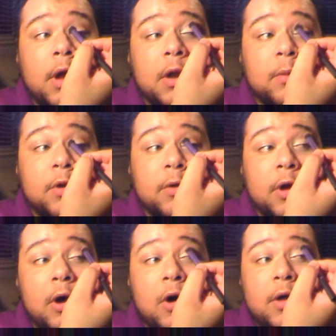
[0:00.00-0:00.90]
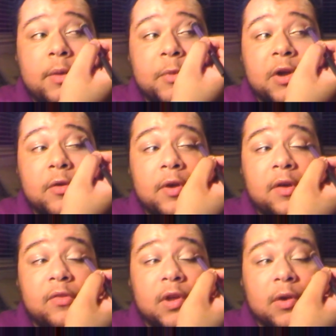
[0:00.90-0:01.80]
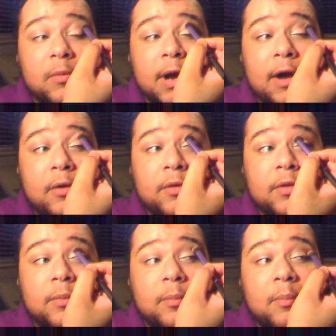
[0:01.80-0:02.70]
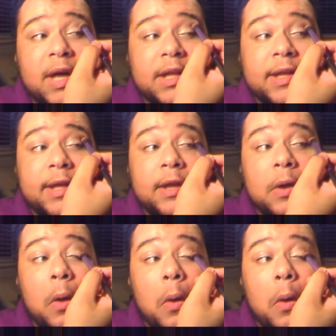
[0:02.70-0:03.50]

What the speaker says: And I'm going to do it all in my crease and around my lid.